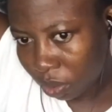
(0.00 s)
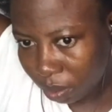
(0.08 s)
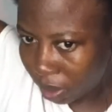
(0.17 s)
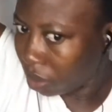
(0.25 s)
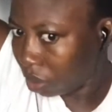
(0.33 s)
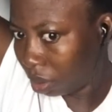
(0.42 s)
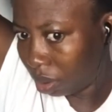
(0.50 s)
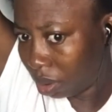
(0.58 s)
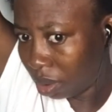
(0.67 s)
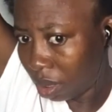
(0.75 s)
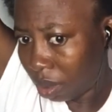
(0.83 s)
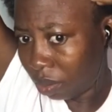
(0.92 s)
So
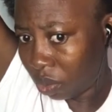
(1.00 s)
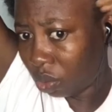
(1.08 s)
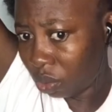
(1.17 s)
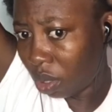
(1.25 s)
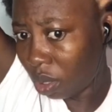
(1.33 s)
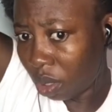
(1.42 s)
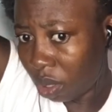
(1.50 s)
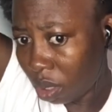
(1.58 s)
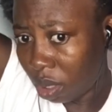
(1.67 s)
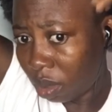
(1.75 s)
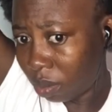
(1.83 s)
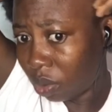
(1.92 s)
right now
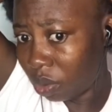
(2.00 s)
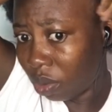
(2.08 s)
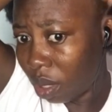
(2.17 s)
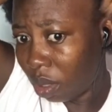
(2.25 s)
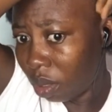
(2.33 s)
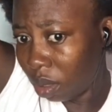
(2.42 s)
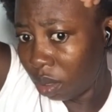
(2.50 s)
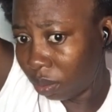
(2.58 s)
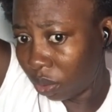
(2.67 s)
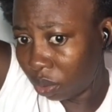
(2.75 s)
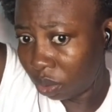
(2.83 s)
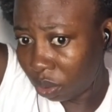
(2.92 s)
I'm
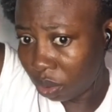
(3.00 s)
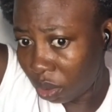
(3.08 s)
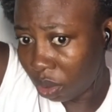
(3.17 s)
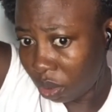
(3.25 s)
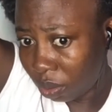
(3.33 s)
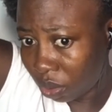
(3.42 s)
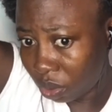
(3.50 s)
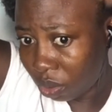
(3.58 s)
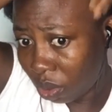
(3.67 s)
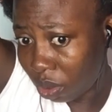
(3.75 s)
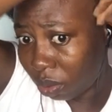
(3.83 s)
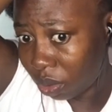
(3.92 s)
putting my
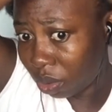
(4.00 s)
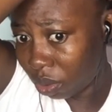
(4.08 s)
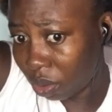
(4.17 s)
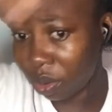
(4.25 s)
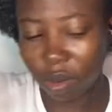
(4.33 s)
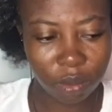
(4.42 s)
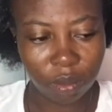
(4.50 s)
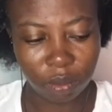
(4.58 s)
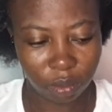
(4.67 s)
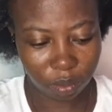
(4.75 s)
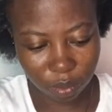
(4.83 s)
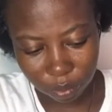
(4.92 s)
eco
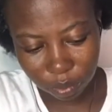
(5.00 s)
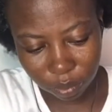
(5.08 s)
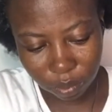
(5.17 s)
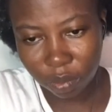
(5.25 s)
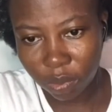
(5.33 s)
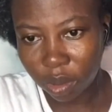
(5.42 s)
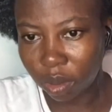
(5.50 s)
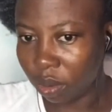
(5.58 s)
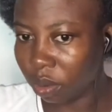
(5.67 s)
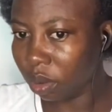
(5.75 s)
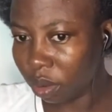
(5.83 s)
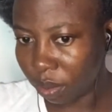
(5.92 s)
styling
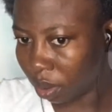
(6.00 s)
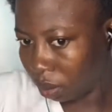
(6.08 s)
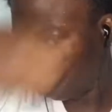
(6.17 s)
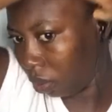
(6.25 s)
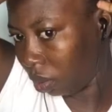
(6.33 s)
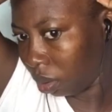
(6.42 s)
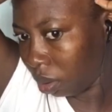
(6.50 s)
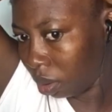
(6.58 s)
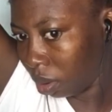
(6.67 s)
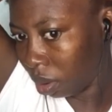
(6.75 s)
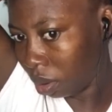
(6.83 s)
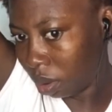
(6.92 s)
gel at the
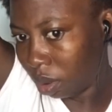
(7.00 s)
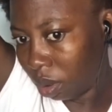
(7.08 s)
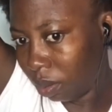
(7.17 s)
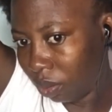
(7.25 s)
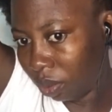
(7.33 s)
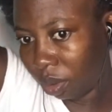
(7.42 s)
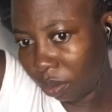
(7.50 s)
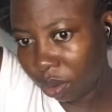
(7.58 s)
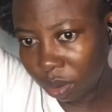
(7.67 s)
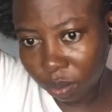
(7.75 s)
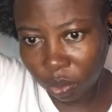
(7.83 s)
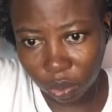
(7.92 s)
edges of
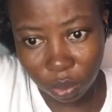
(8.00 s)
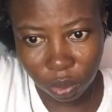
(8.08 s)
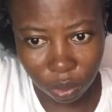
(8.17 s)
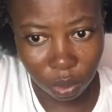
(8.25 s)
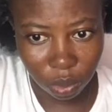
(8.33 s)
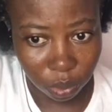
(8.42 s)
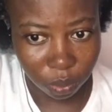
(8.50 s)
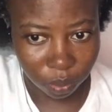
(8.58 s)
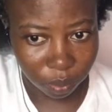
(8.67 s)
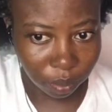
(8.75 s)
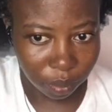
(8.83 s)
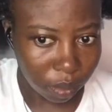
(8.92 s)
my head.
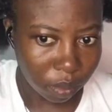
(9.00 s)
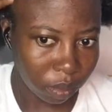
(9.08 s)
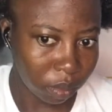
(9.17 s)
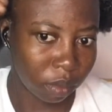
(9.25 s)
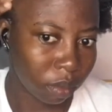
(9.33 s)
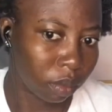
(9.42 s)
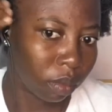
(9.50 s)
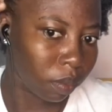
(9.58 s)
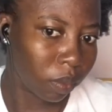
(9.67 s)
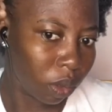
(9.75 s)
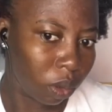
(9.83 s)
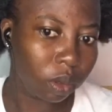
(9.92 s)
I
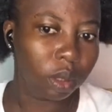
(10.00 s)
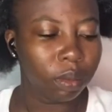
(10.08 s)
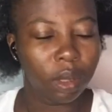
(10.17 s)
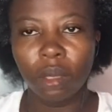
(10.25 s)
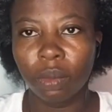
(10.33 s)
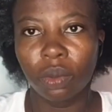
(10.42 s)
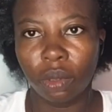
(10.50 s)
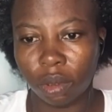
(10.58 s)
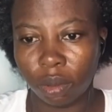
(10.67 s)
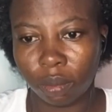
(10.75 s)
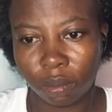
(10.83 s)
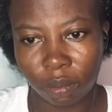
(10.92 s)
actually don't want to use
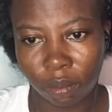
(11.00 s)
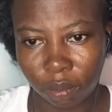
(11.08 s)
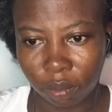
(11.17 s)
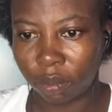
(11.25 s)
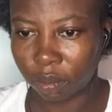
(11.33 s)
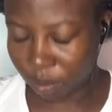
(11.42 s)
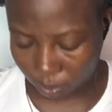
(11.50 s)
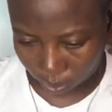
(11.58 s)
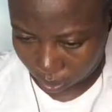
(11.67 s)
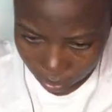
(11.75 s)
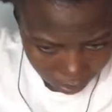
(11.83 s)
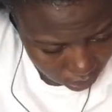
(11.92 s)
a lot of
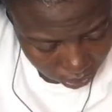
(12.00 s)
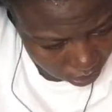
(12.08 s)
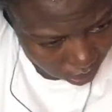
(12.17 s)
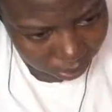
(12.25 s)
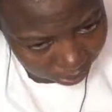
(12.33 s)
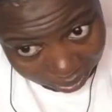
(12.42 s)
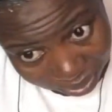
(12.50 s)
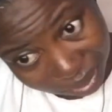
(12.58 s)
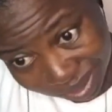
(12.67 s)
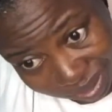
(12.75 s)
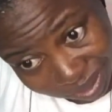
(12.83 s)
styling gel, so I'm